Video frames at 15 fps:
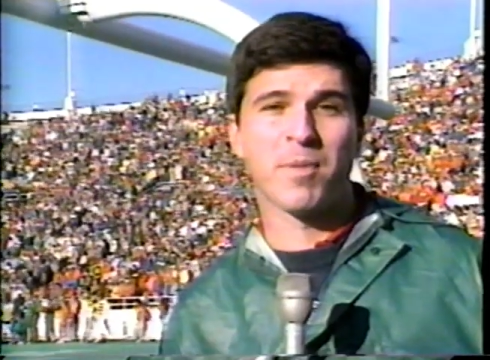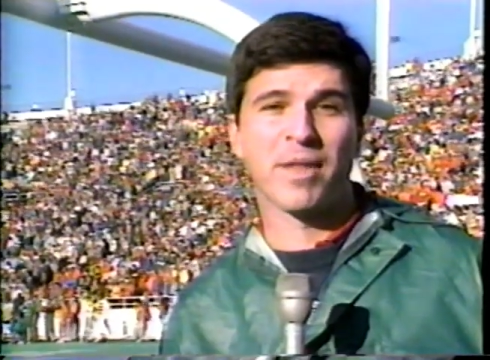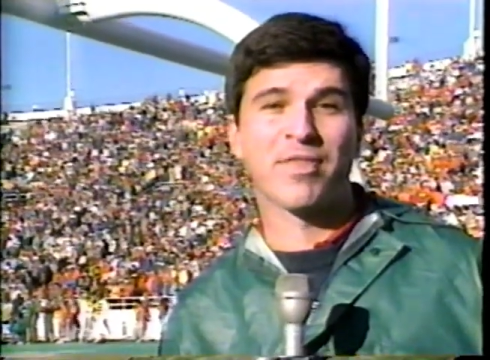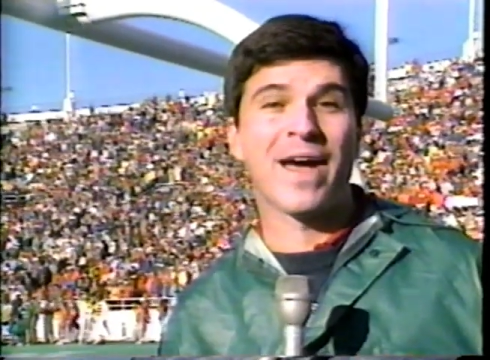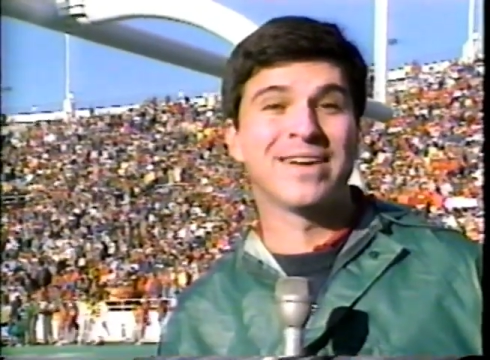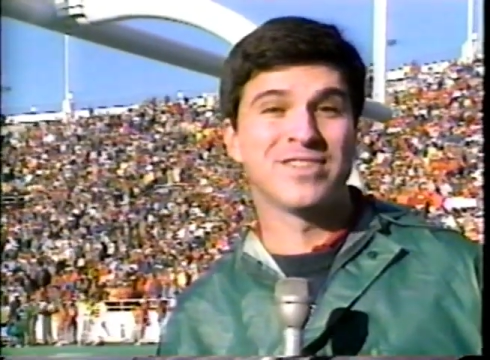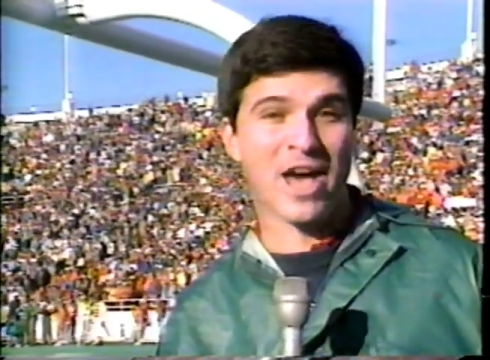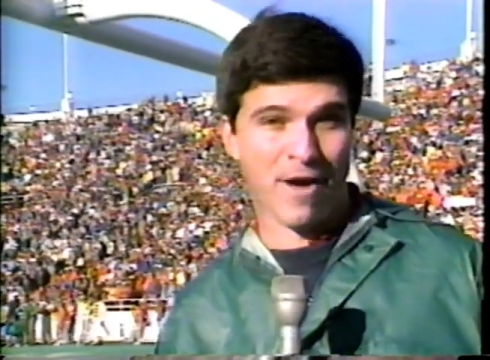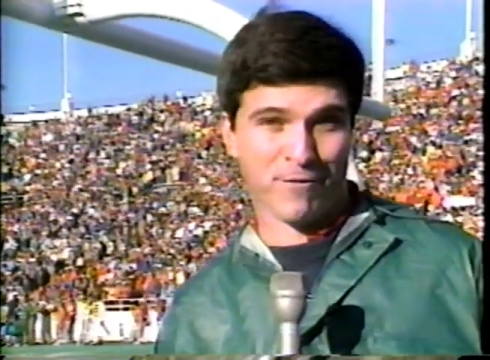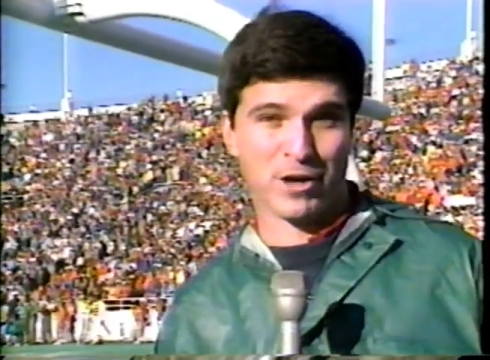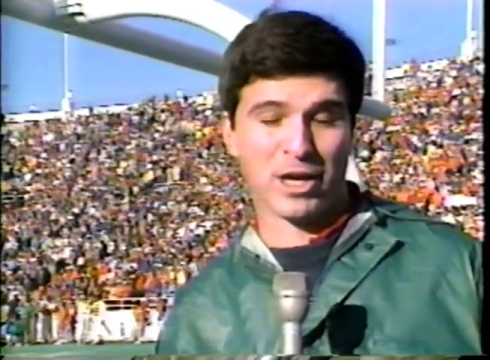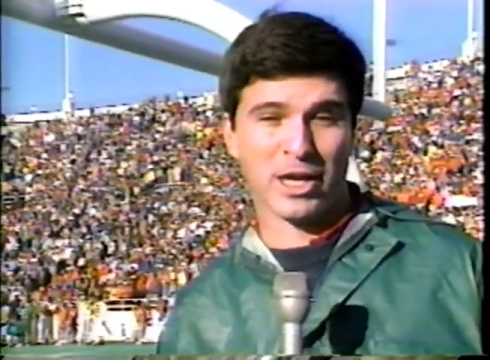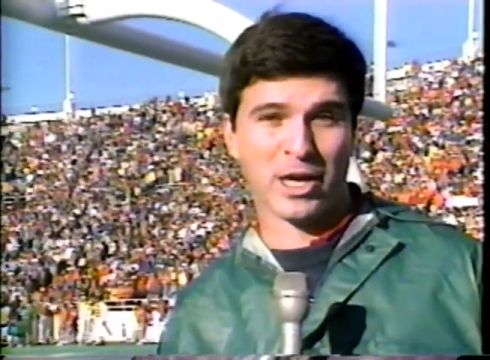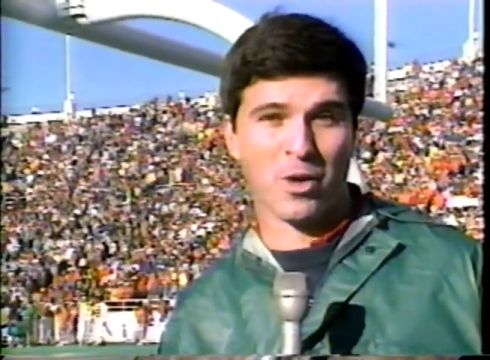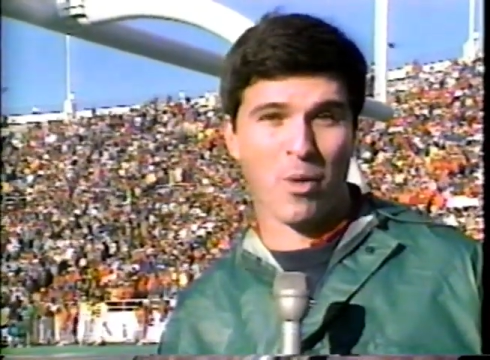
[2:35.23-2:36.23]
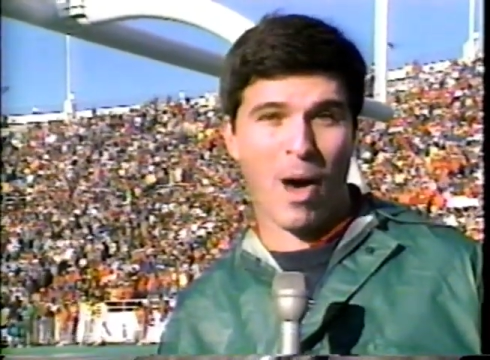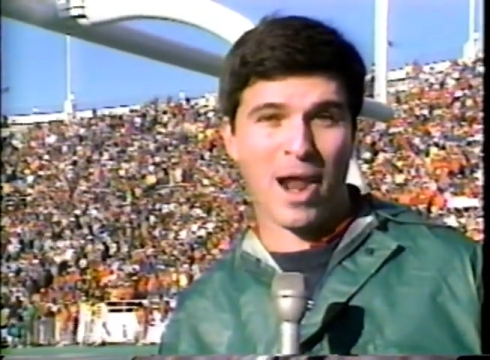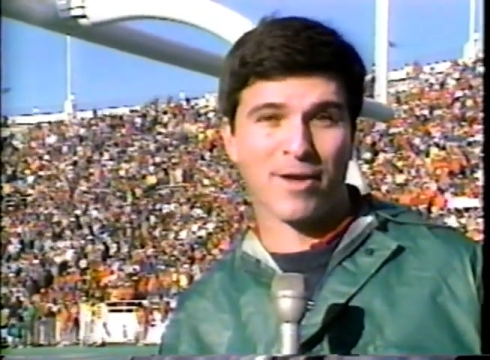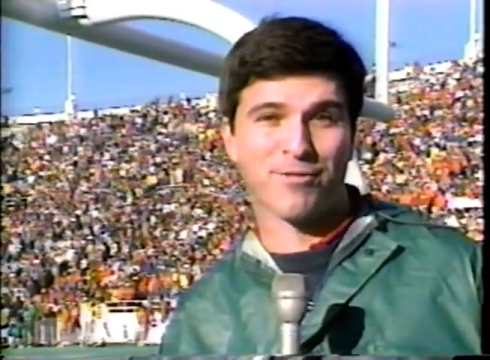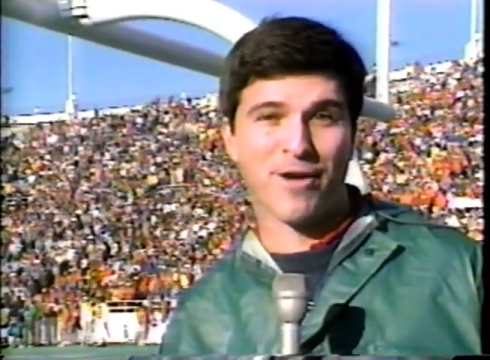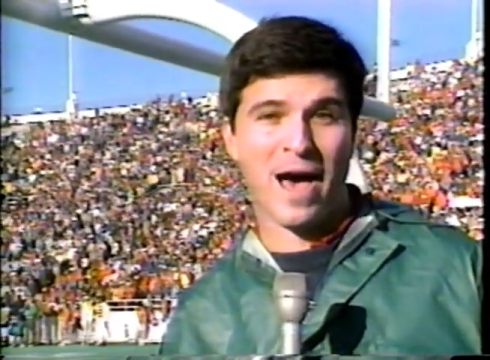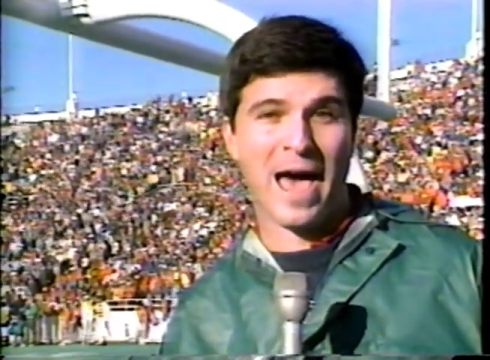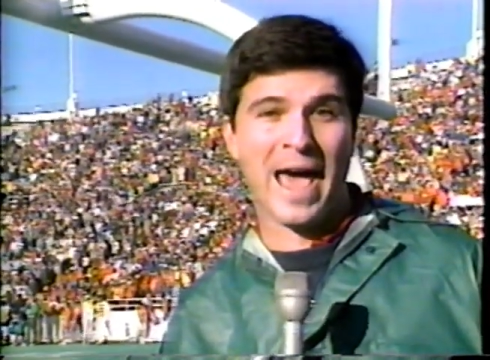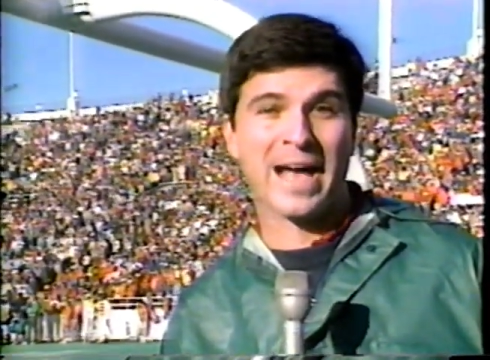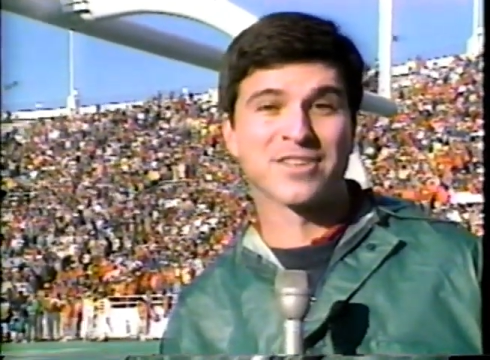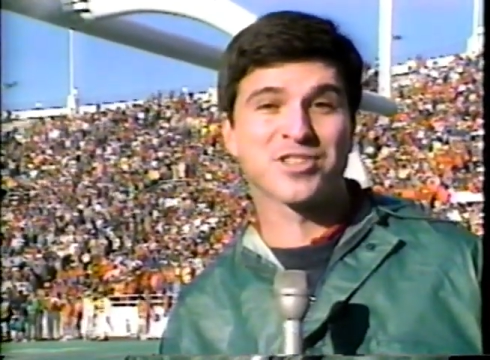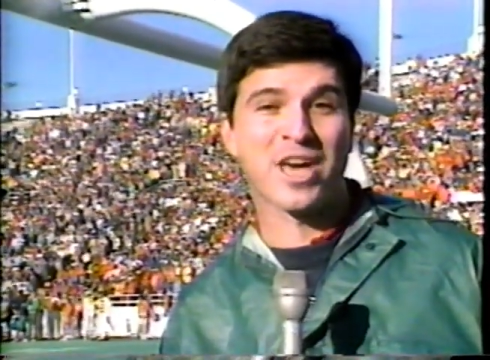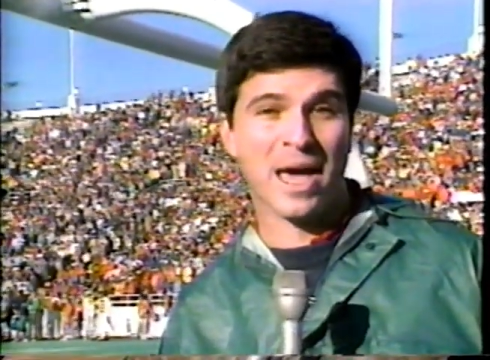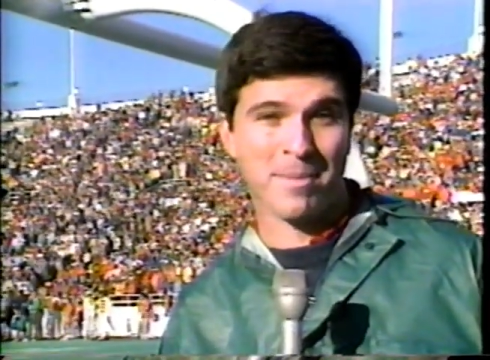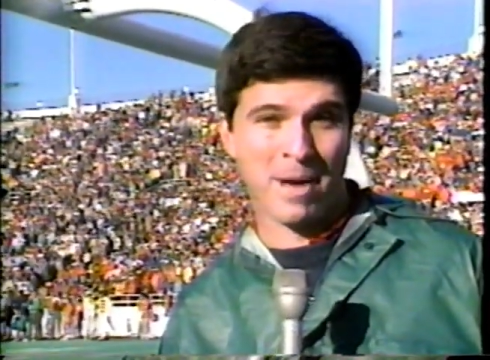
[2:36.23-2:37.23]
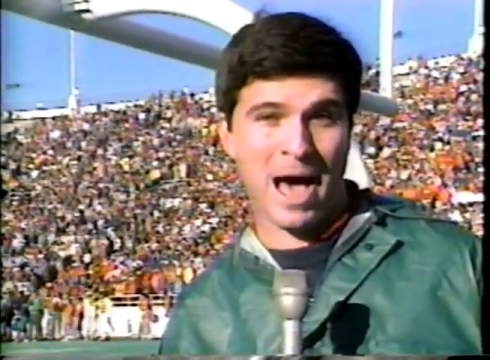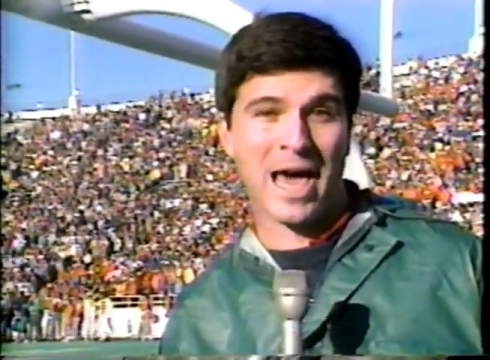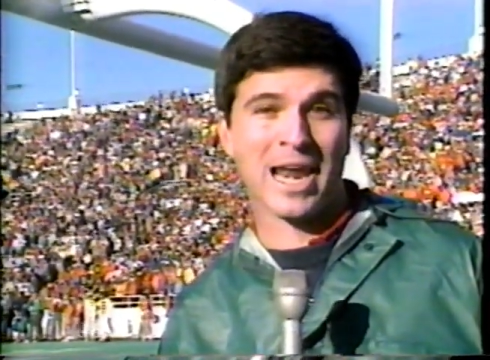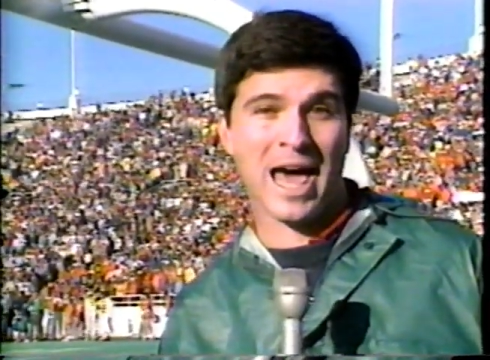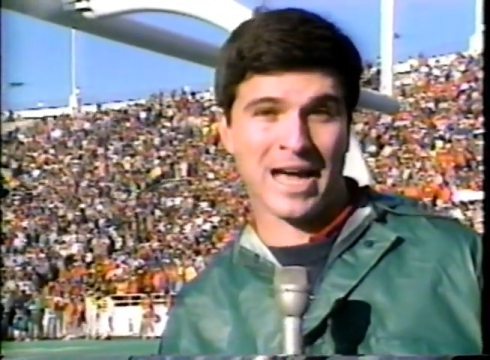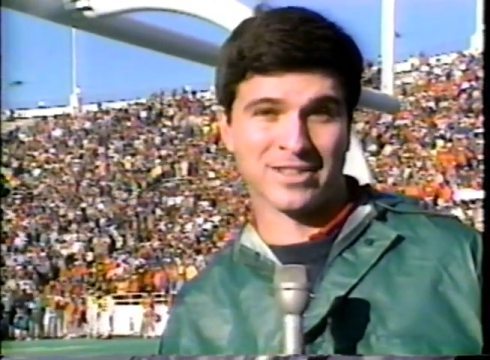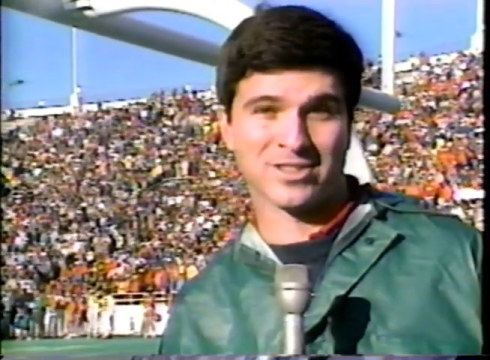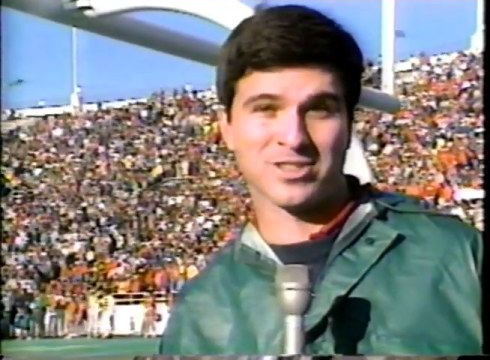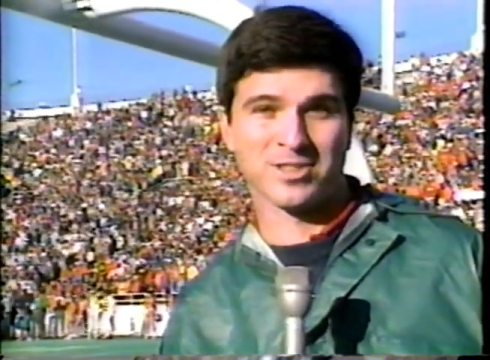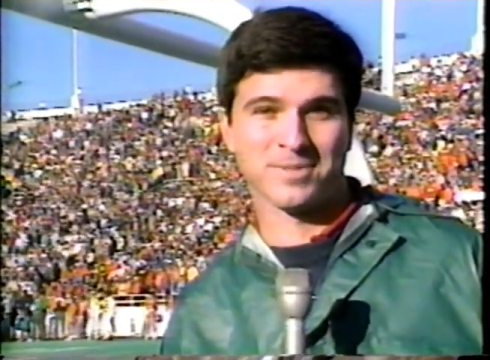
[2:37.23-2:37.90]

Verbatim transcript: but they definitely qualify as game highlights.